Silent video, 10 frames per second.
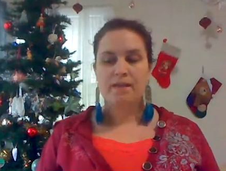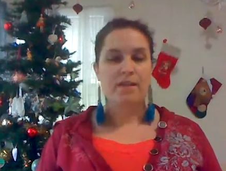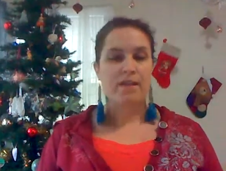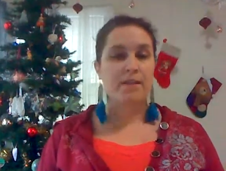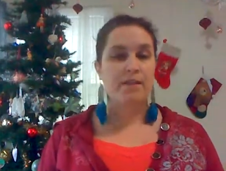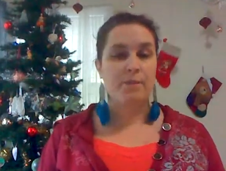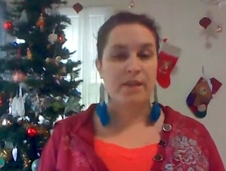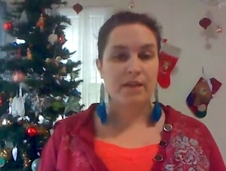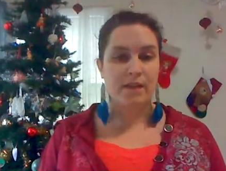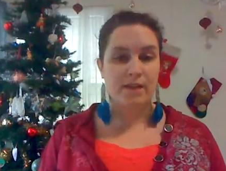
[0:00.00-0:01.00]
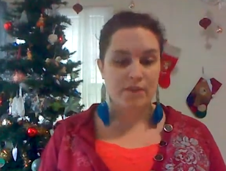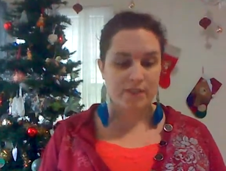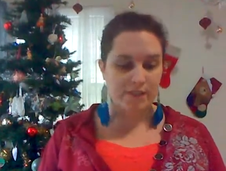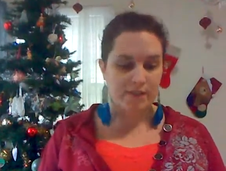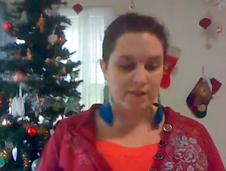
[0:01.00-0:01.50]
in the beginning of a
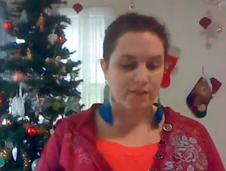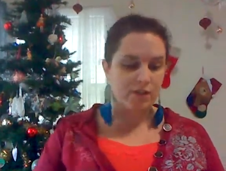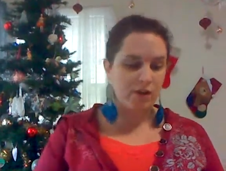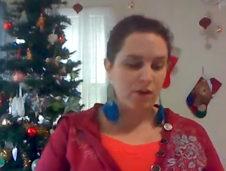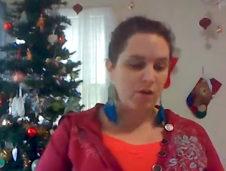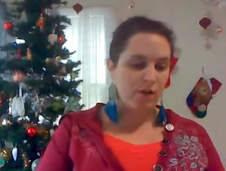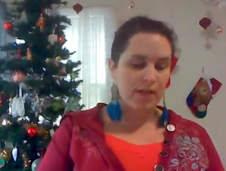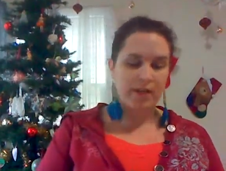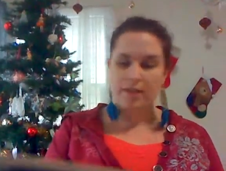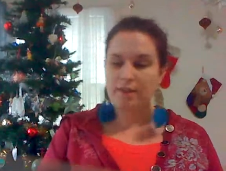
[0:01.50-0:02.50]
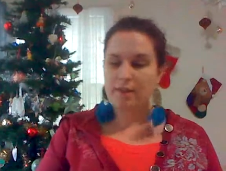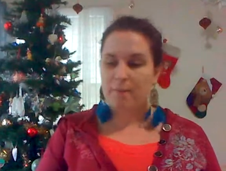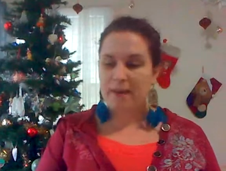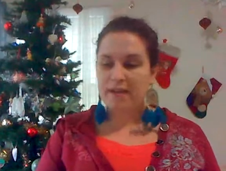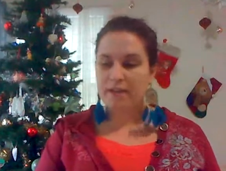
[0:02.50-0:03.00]
sentence. So, in the
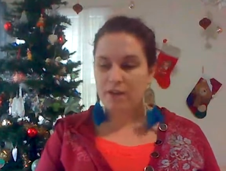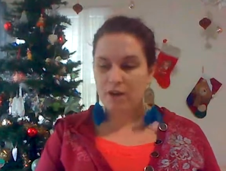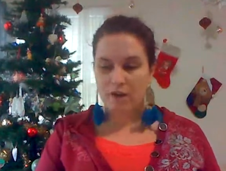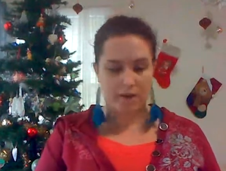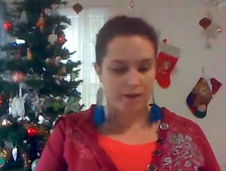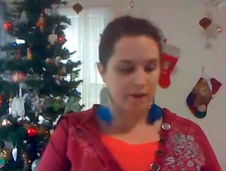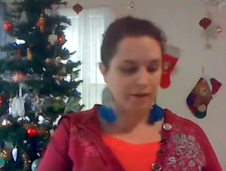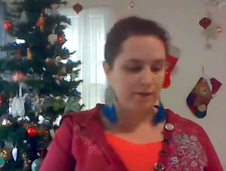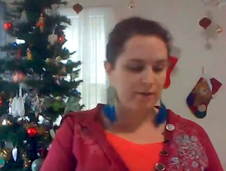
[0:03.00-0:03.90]
backyard,